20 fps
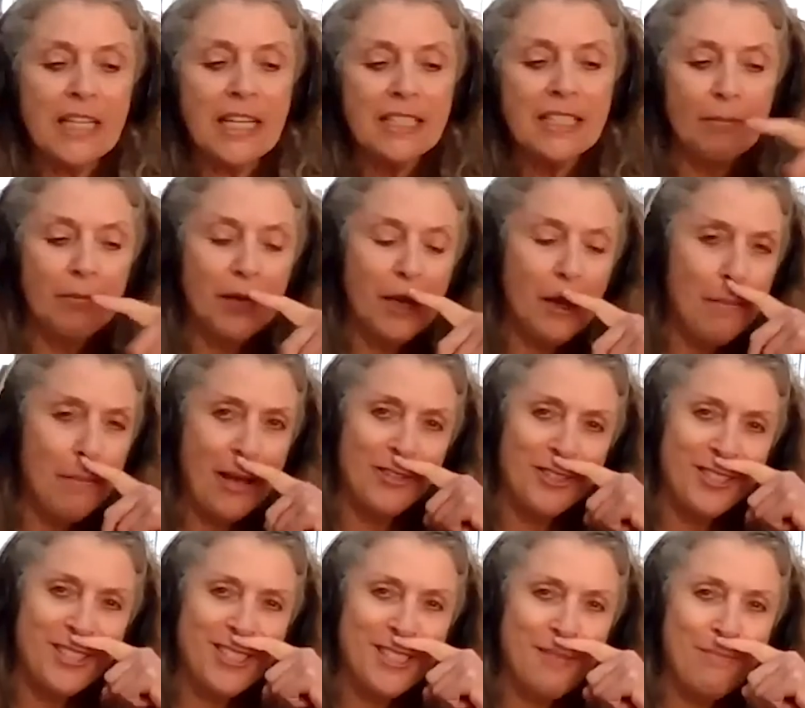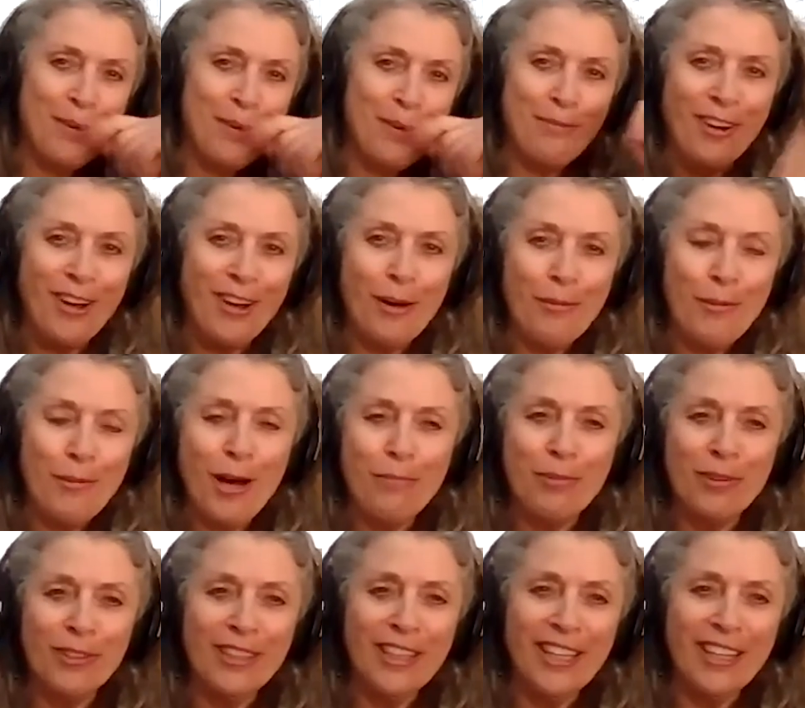said something about your stiff
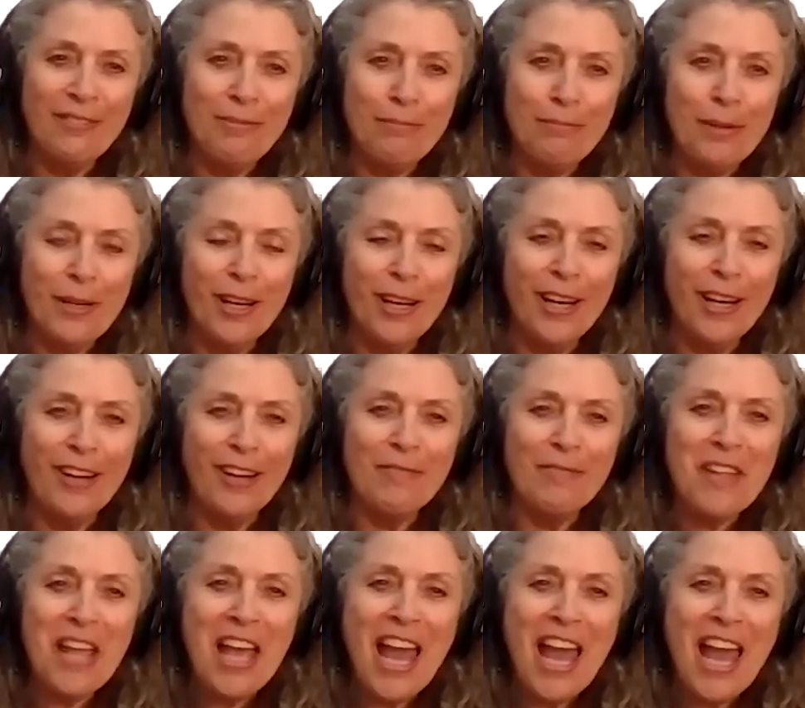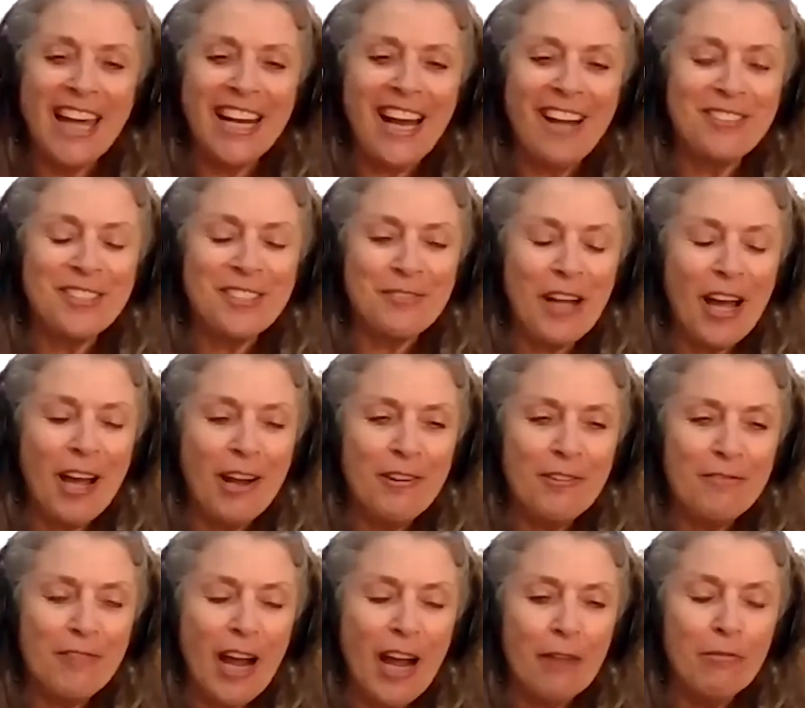upper lip, and
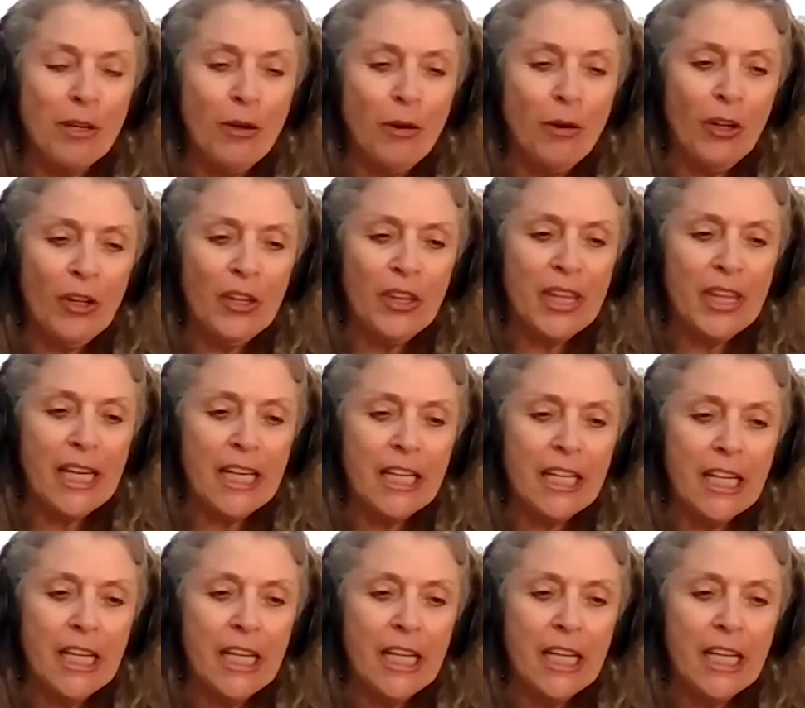I recalled that